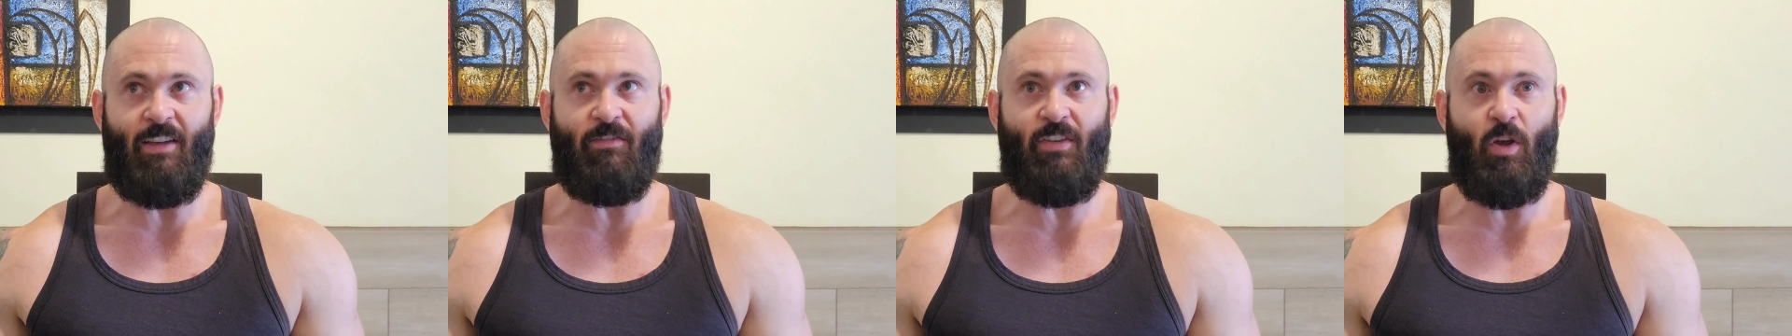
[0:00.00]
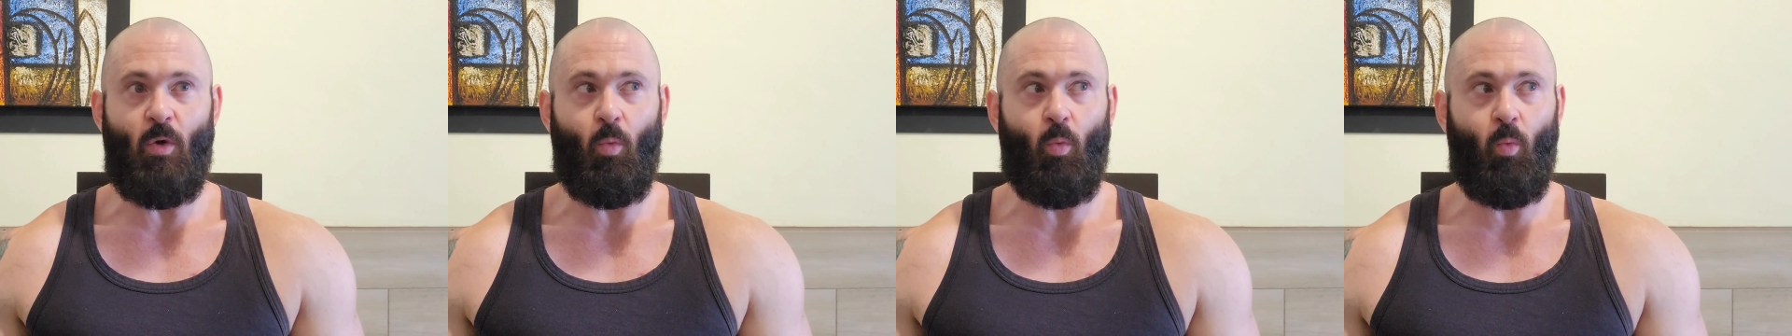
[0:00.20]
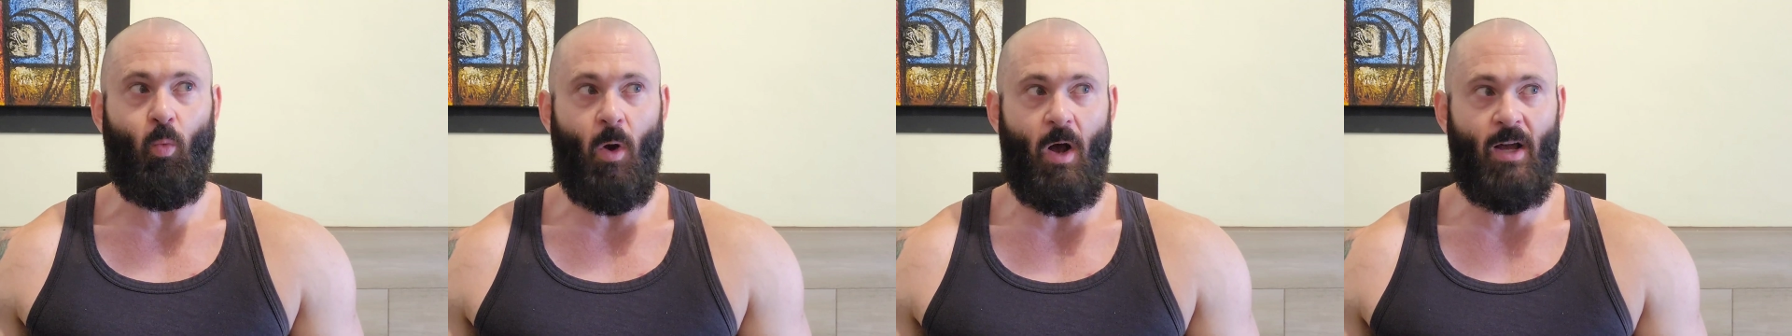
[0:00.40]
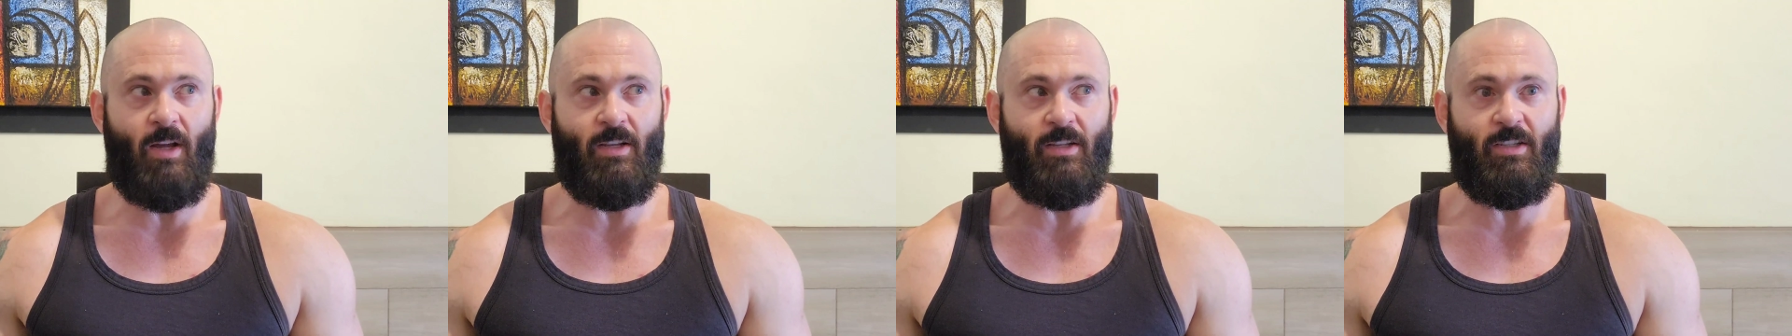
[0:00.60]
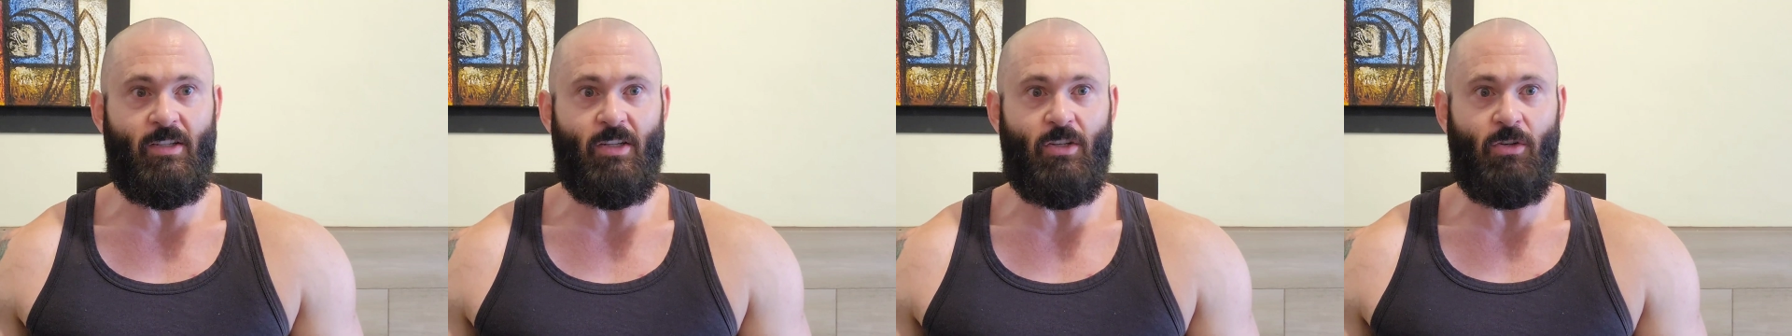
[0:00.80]
If it
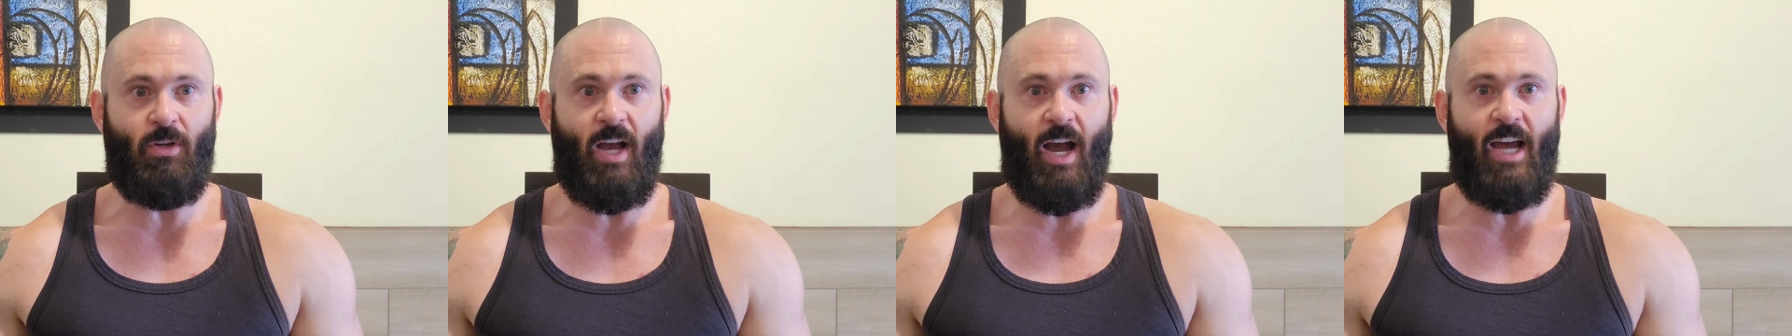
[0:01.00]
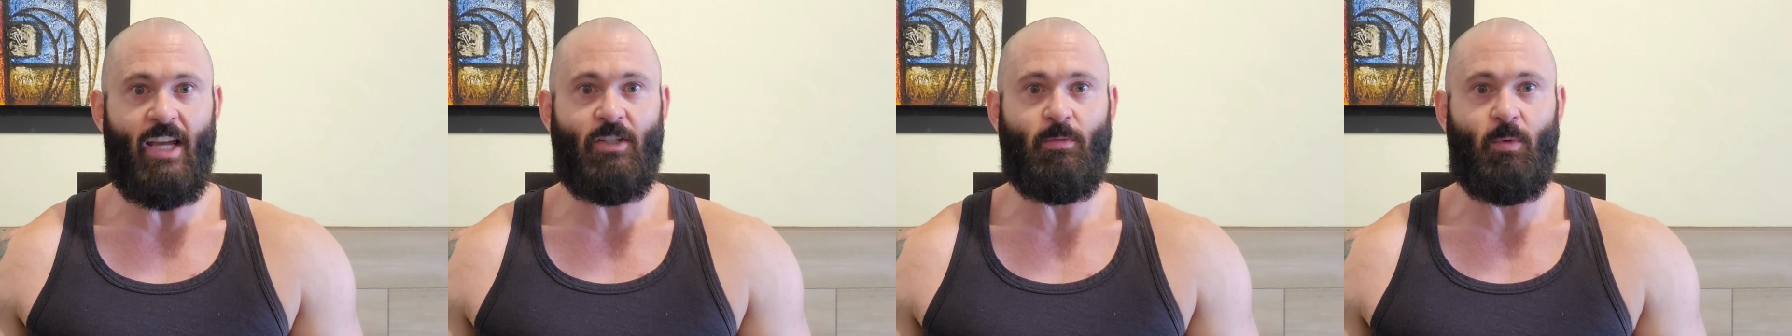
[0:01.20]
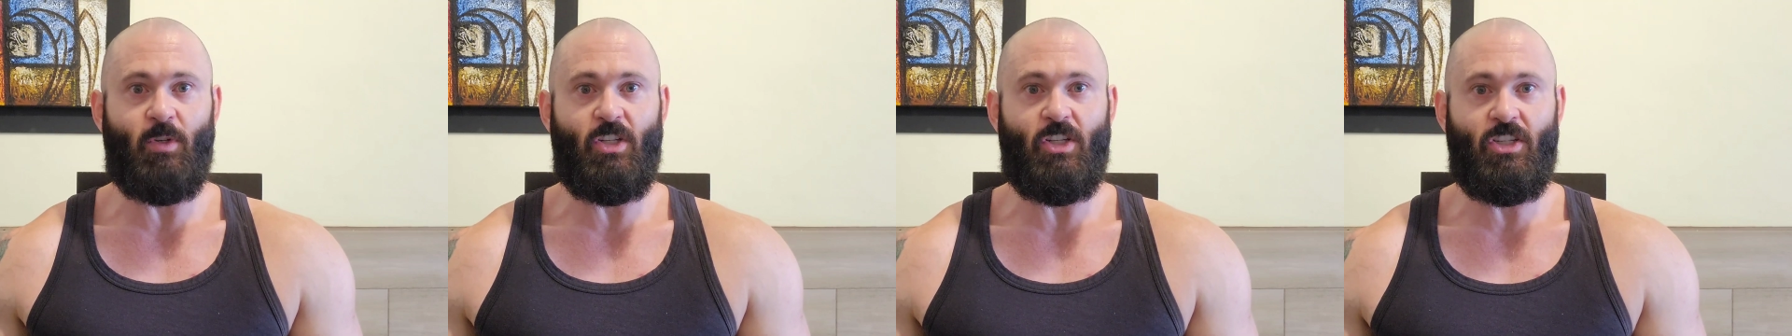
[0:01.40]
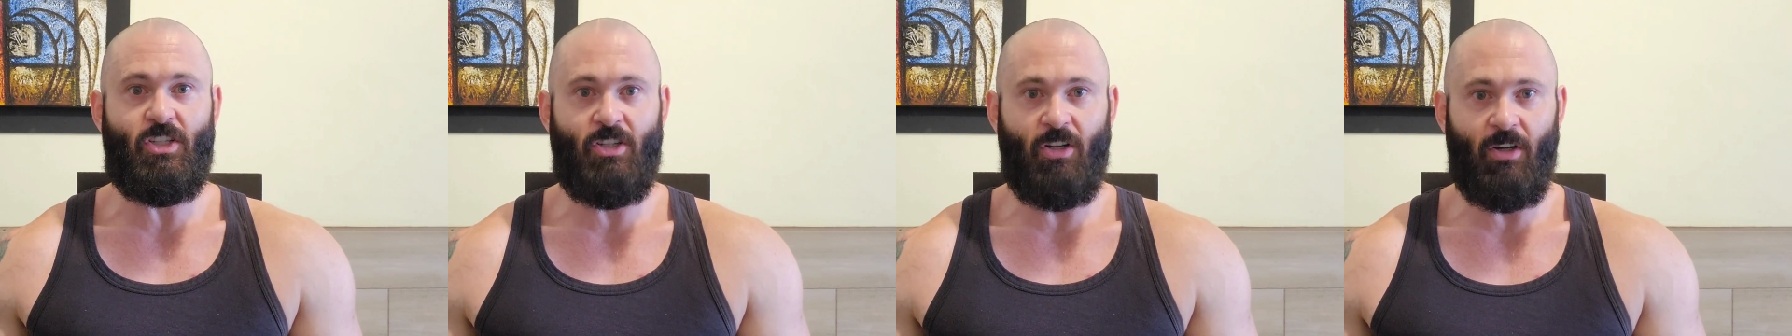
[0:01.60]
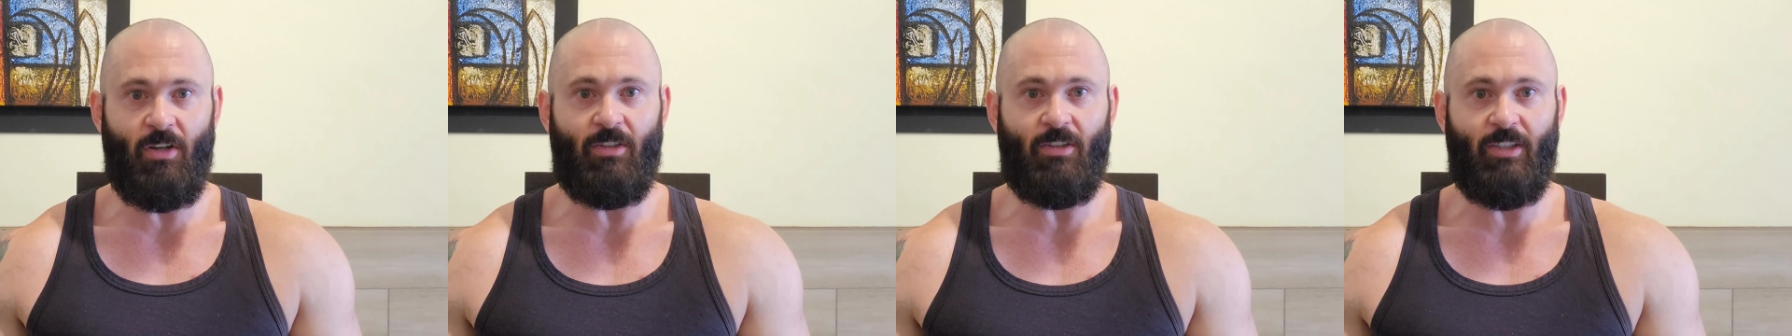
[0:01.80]
was, you guys would
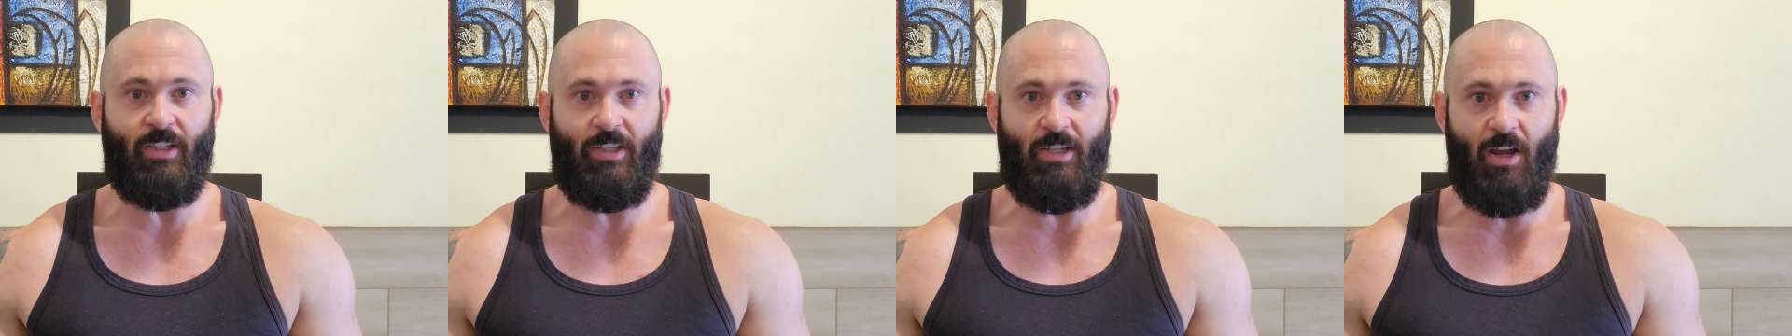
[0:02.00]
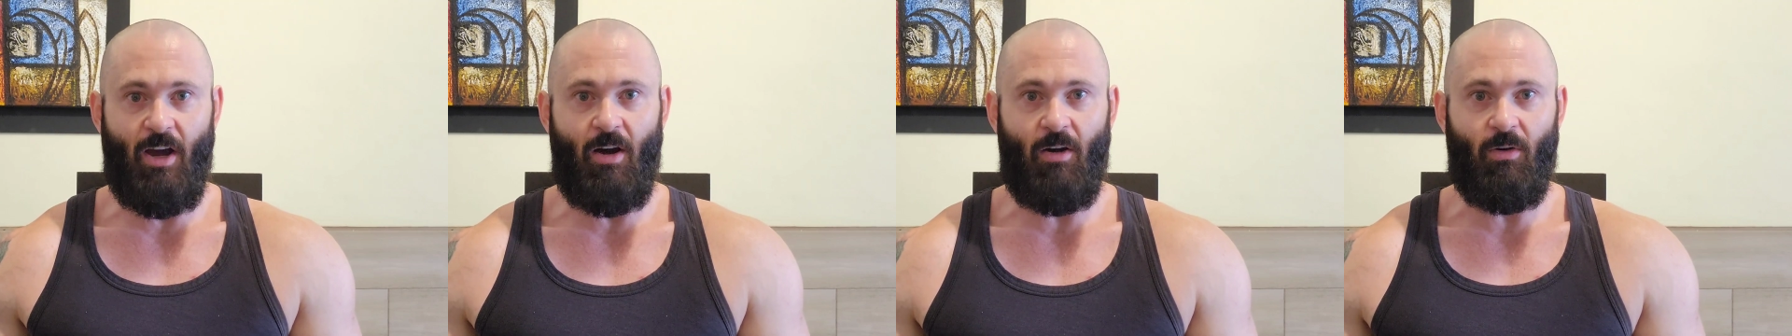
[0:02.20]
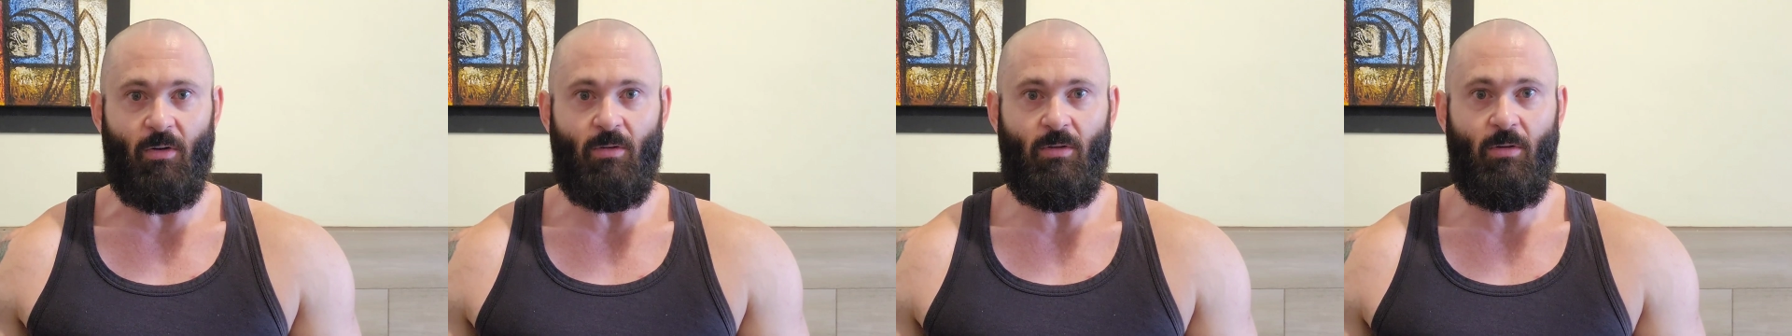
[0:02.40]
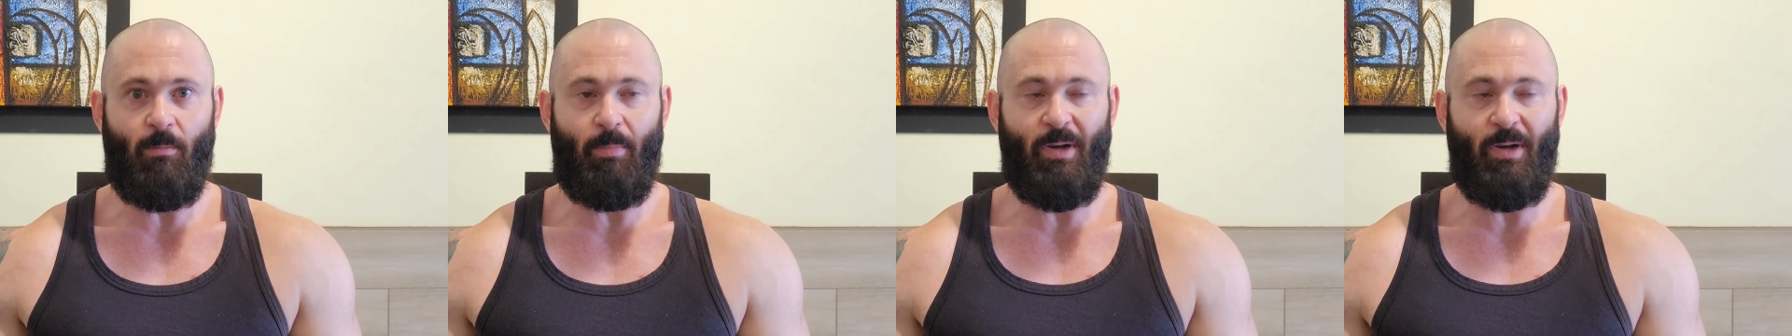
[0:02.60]
certainly know,